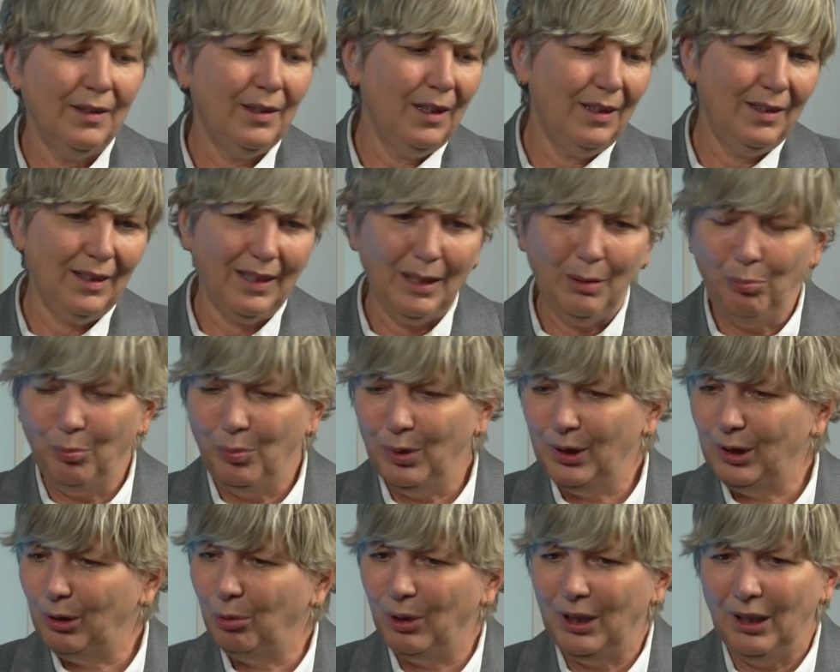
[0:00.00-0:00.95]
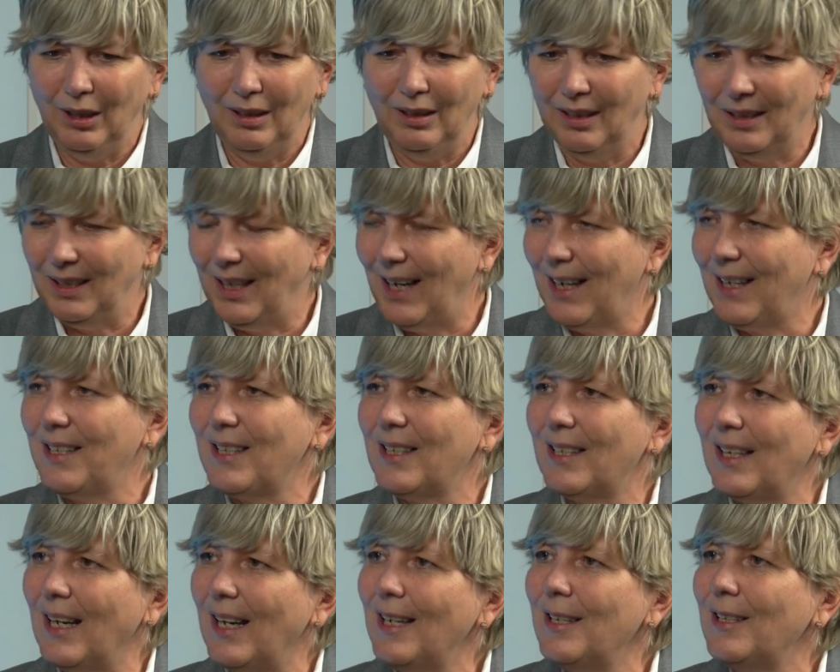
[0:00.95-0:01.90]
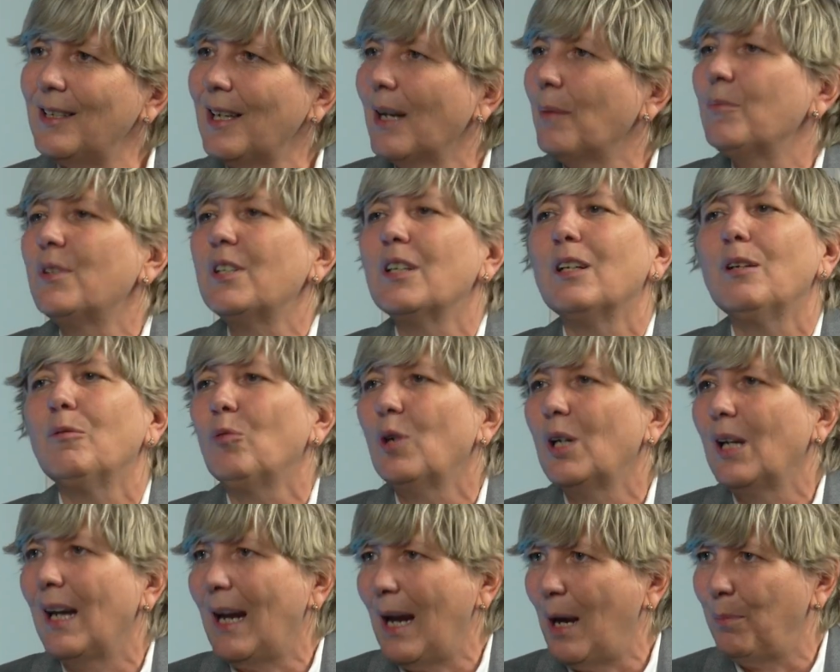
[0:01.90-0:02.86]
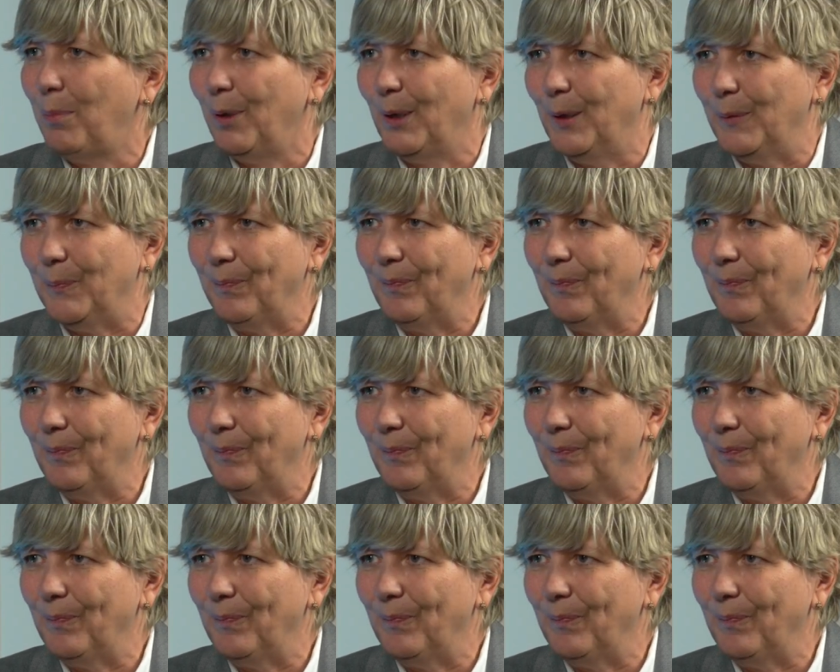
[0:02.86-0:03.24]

that in between the next day something will happen.